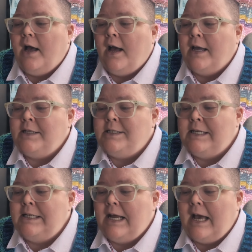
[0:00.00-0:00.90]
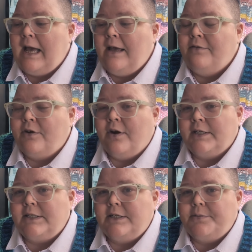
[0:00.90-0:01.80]
I didn't have a
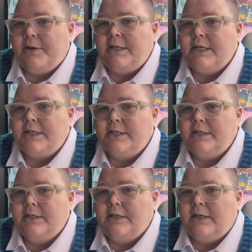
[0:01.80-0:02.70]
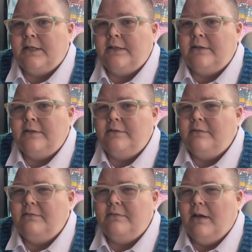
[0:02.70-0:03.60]
cross stitch project on
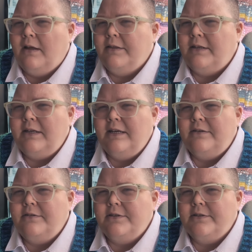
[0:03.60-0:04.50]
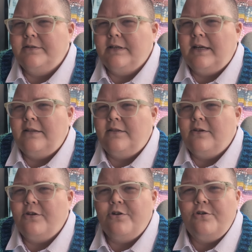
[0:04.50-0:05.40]
the needles, in
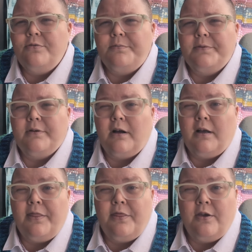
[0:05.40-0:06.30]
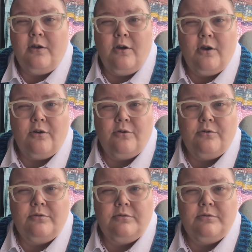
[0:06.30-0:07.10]
the hoop, on the go,